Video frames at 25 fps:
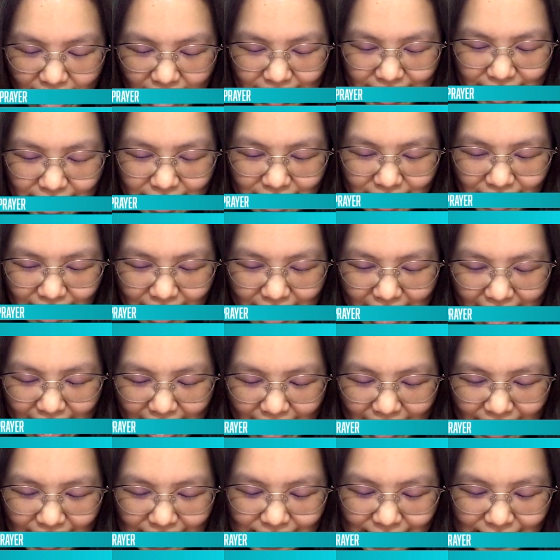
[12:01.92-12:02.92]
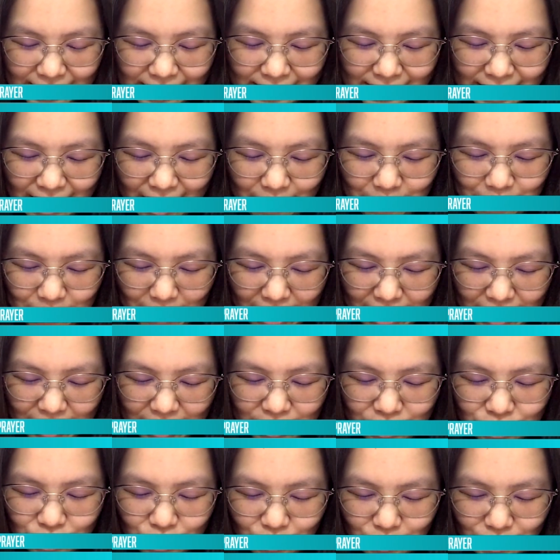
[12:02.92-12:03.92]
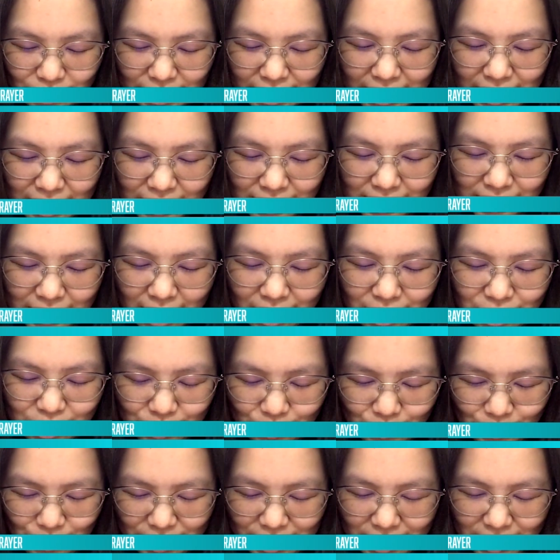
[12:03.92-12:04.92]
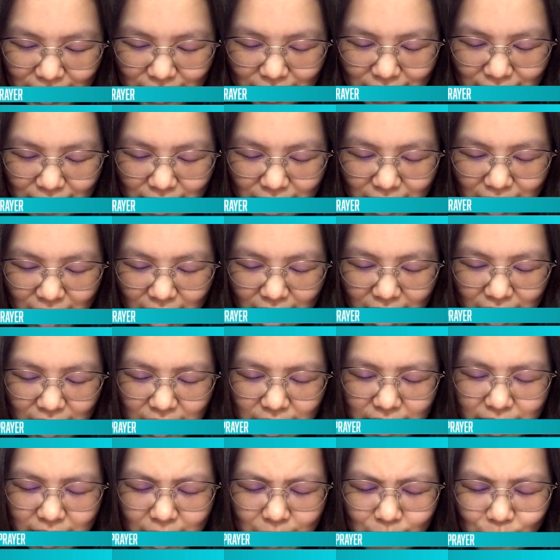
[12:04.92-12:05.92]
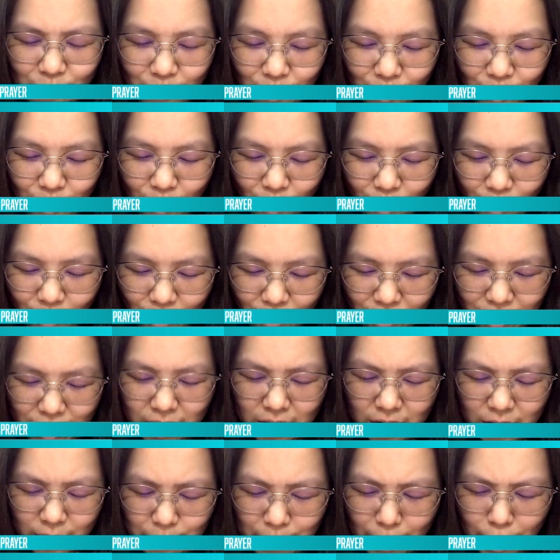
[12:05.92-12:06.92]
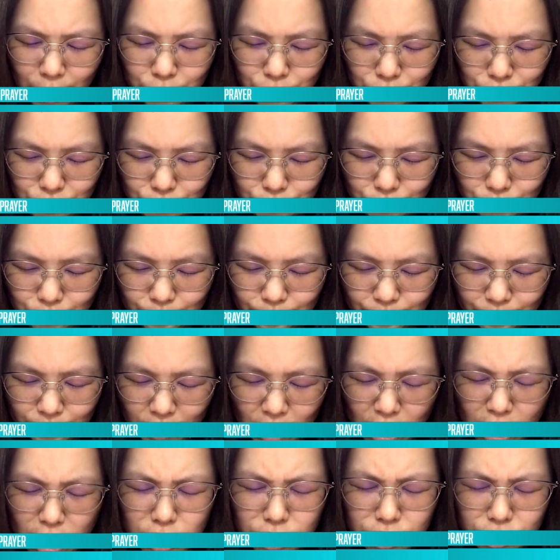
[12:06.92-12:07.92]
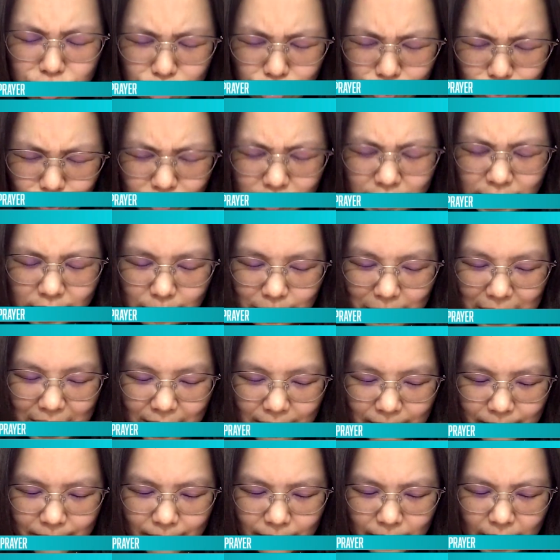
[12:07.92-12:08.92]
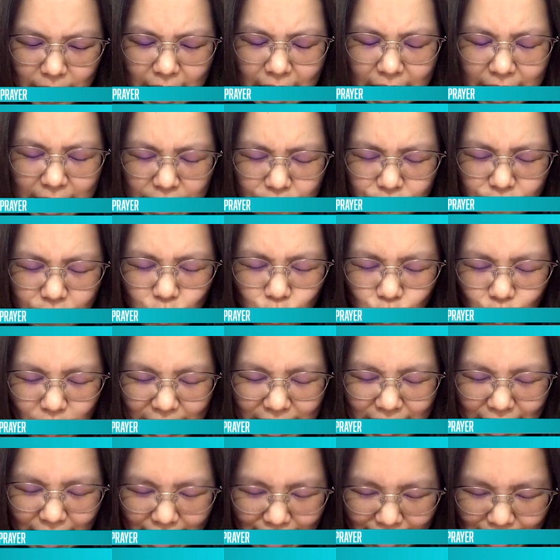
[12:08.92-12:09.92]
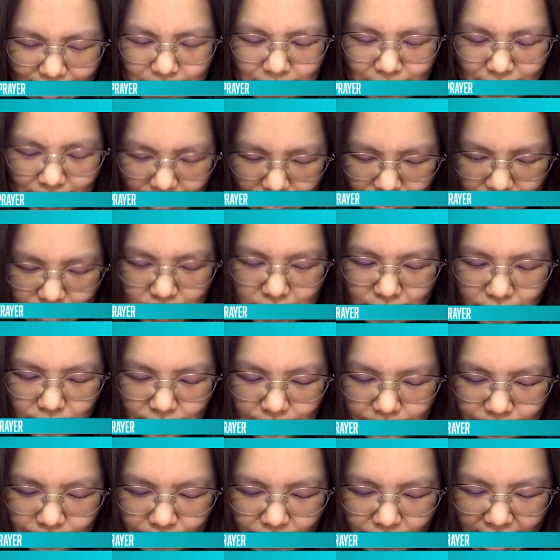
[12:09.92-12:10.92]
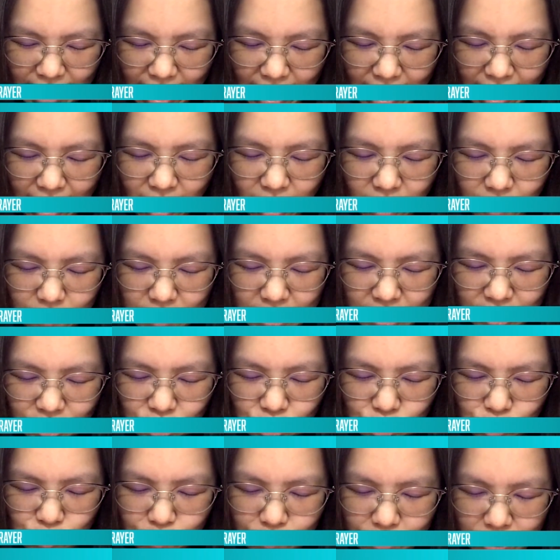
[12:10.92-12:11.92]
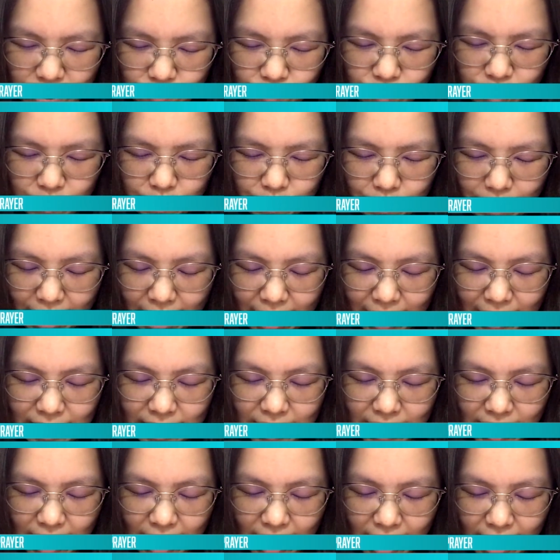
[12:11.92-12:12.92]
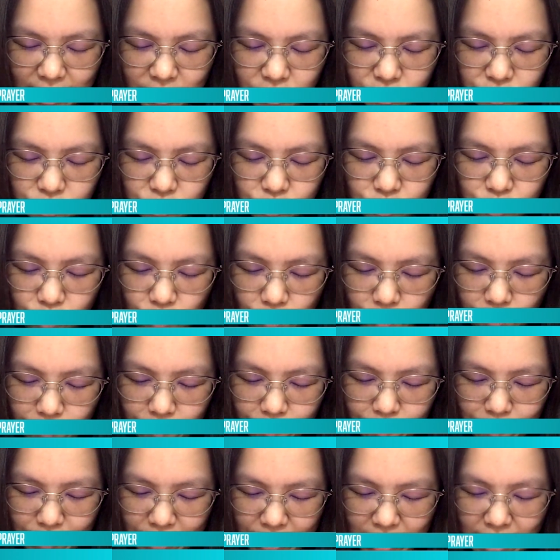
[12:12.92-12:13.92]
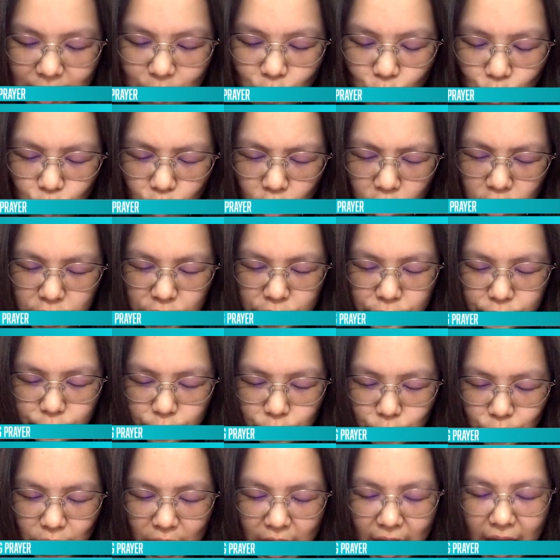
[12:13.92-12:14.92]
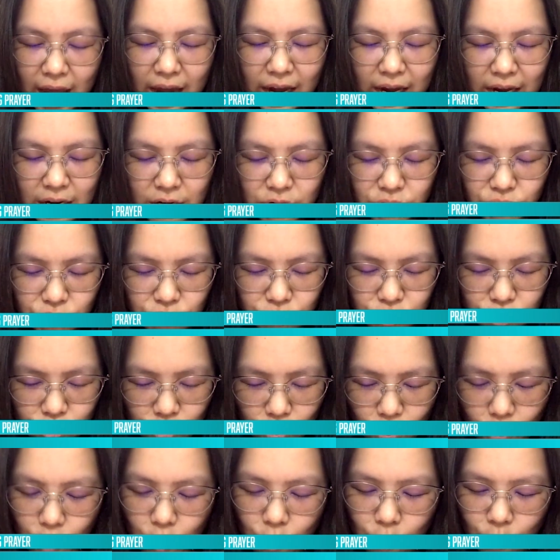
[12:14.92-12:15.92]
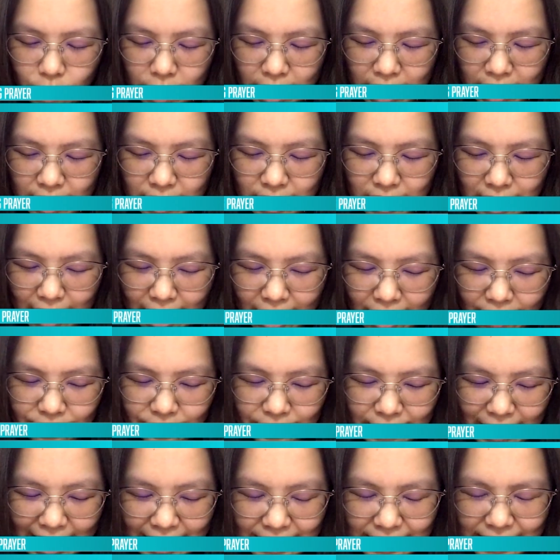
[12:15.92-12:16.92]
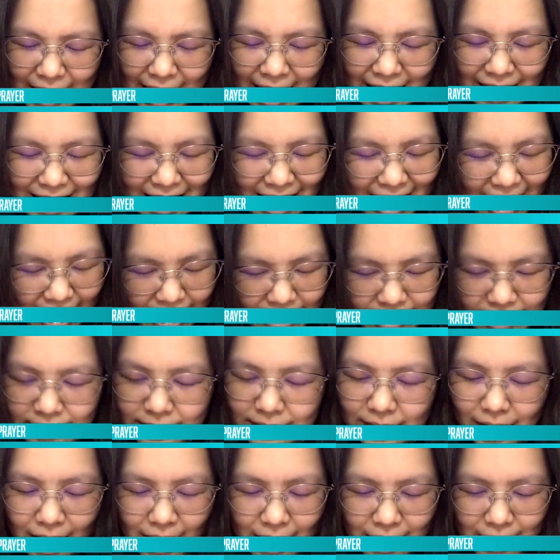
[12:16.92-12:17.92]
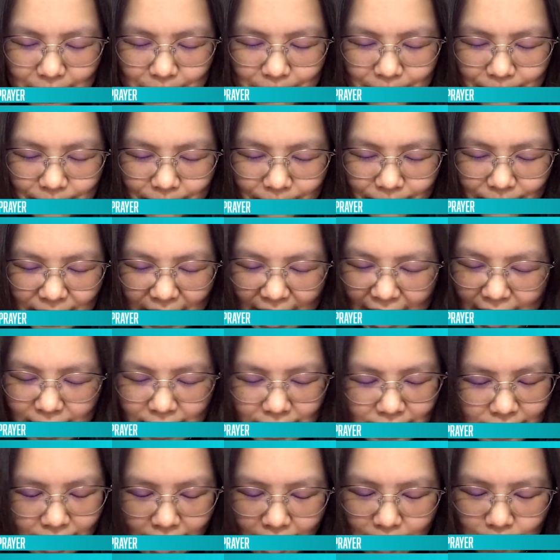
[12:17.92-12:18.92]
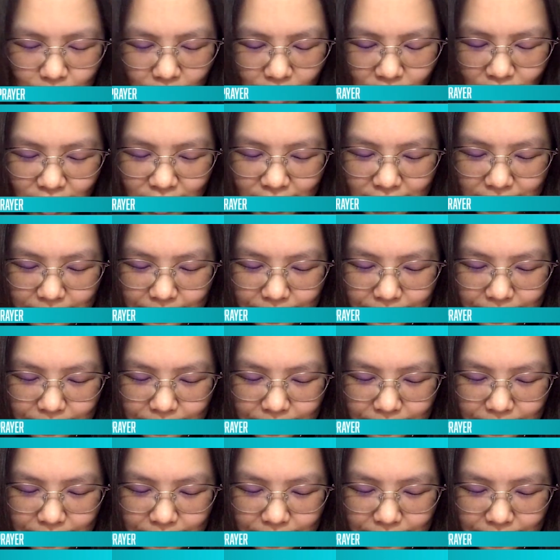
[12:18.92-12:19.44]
Dear God, as I step into this new year, learning more about you, use me even when I'm little. Help me to be prepared and to be watchful in knowing that at any time, Lord,